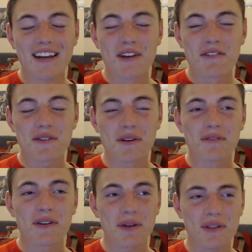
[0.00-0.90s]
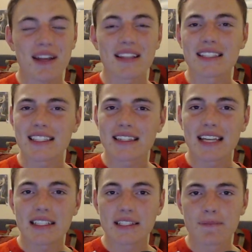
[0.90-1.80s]
So very excited to get
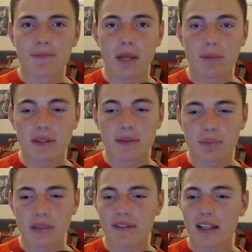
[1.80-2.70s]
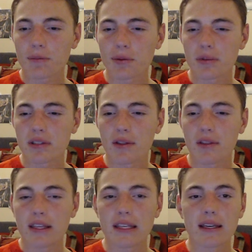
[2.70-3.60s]
that in. I believe that'll be
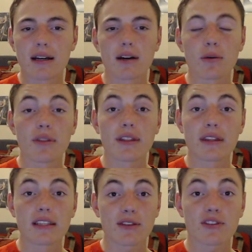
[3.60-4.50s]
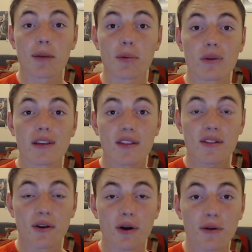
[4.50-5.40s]
releasing within the next couple weeks.
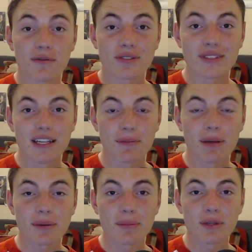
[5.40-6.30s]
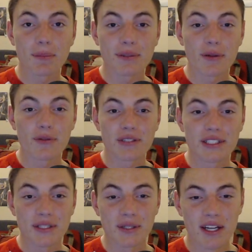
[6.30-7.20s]
So hopefully I'll be able to put up another
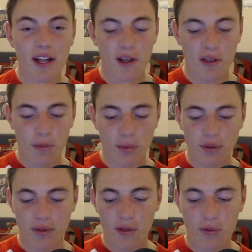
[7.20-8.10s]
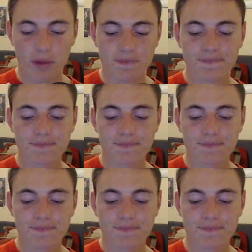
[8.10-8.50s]
video similar to this one.